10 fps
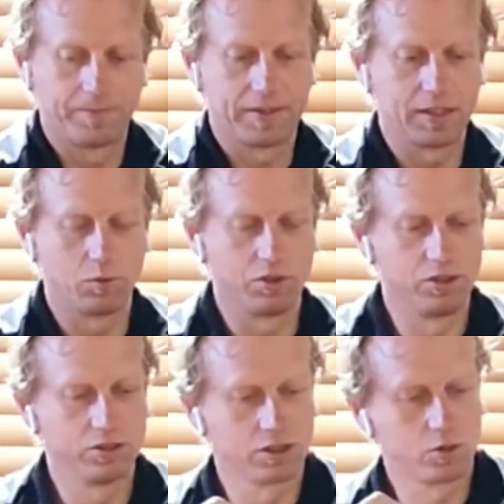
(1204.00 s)
You wouldn't
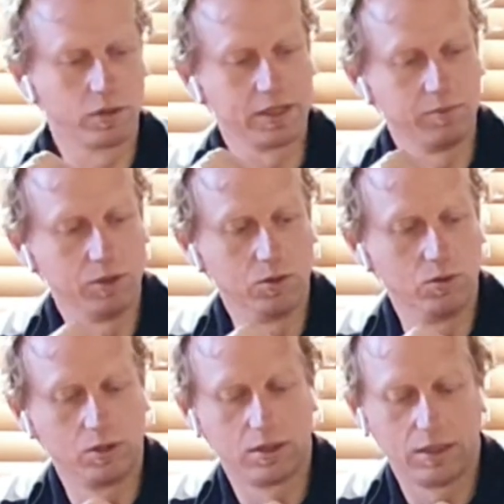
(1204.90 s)
use a 20mm
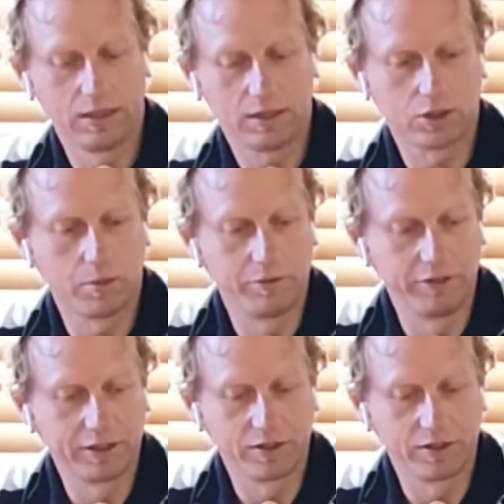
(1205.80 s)
copy ring